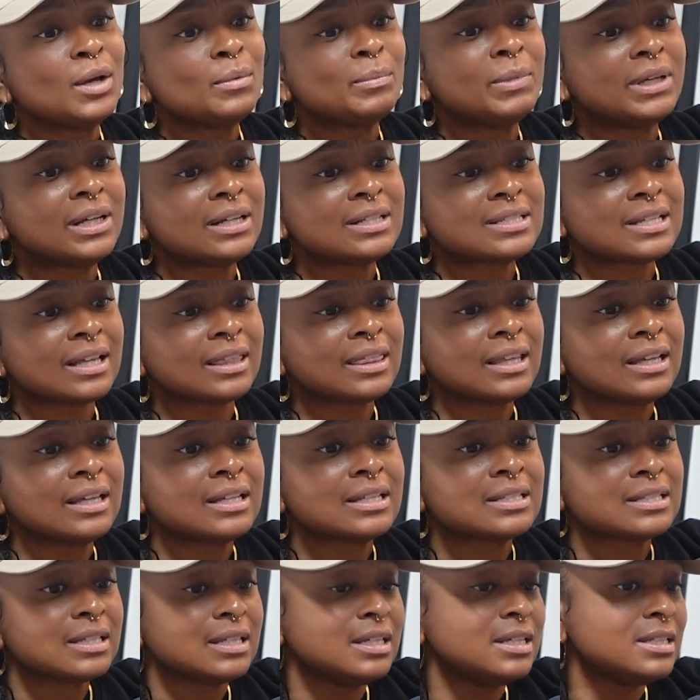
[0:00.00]
because I think
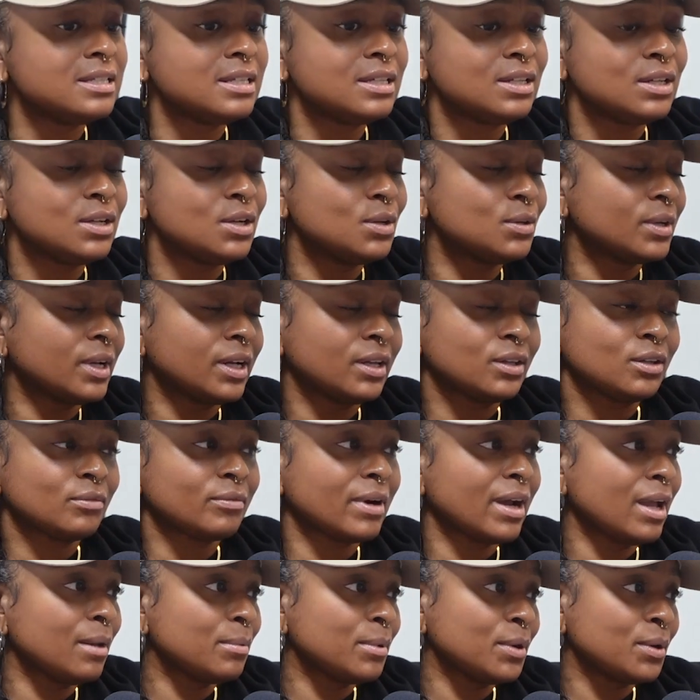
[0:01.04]
it's easy to go down the
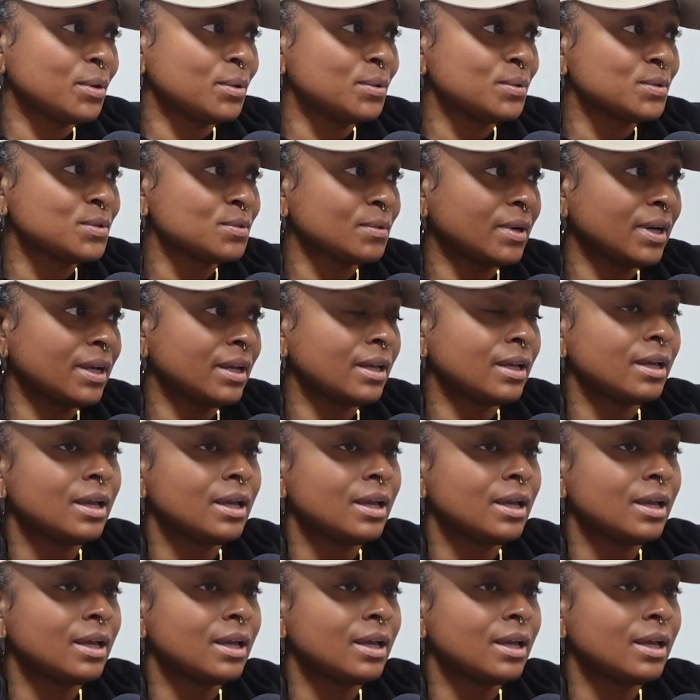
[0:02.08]
rabbit holes, right?